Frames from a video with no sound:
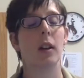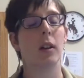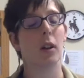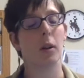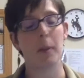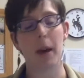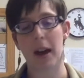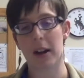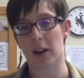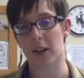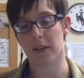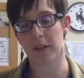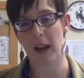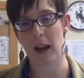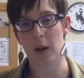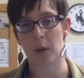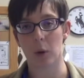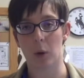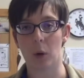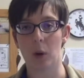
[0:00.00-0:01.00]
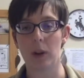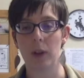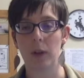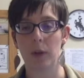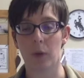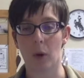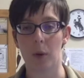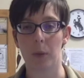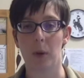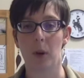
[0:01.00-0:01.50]
No matter if that role is
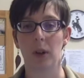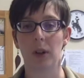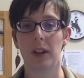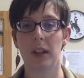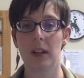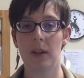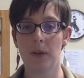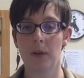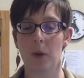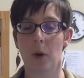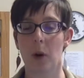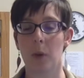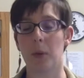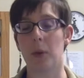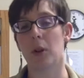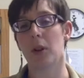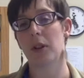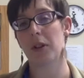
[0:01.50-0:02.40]
formal or informal,